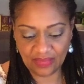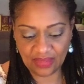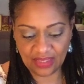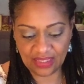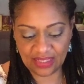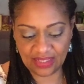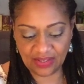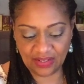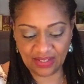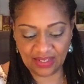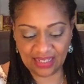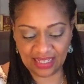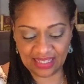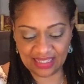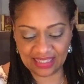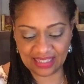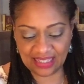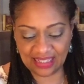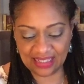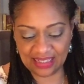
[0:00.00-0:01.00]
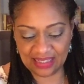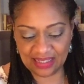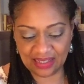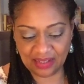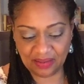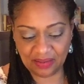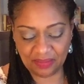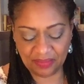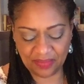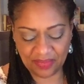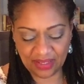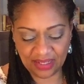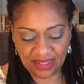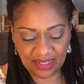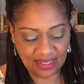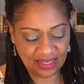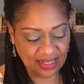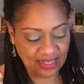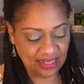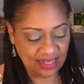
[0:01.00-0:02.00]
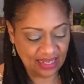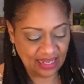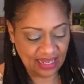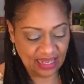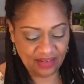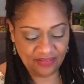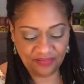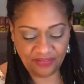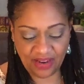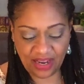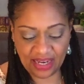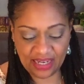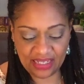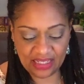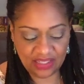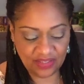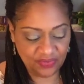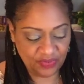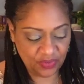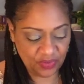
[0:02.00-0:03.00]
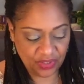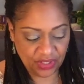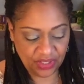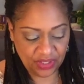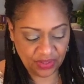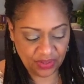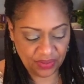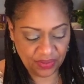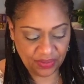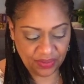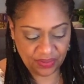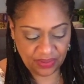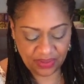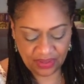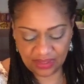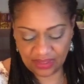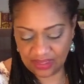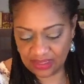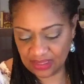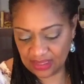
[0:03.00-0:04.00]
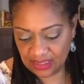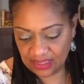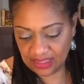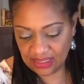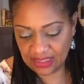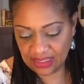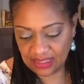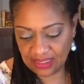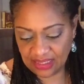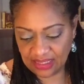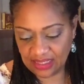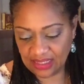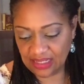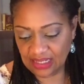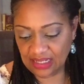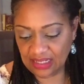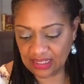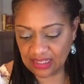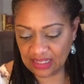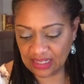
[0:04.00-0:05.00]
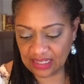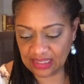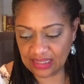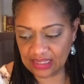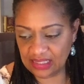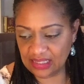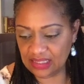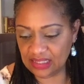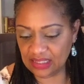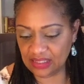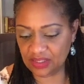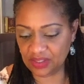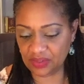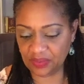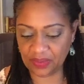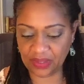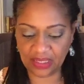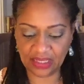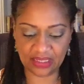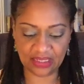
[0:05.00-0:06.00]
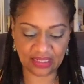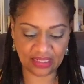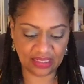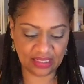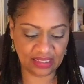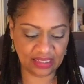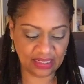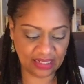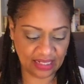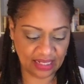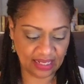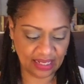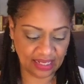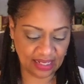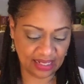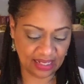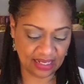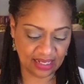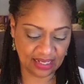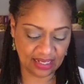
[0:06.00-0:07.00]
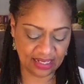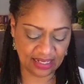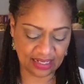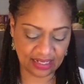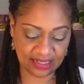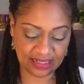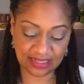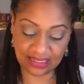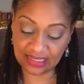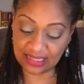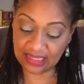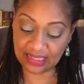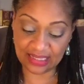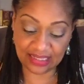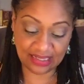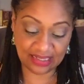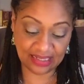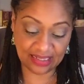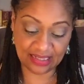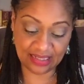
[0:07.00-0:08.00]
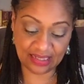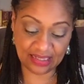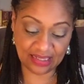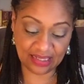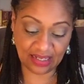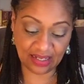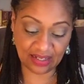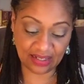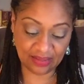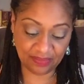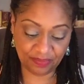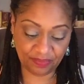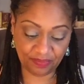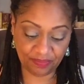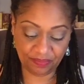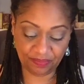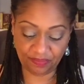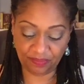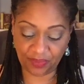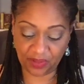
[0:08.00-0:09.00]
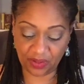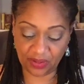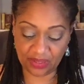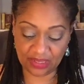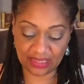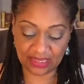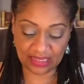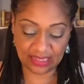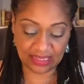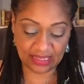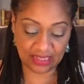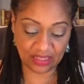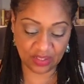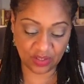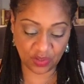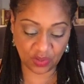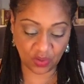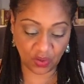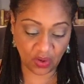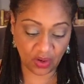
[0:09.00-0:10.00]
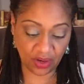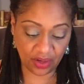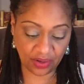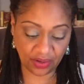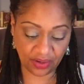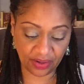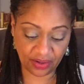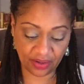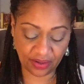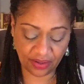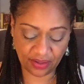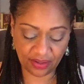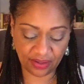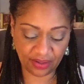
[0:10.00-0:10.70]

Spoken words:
So let's get some advice for you and look at this situation, because this young person, this daughter,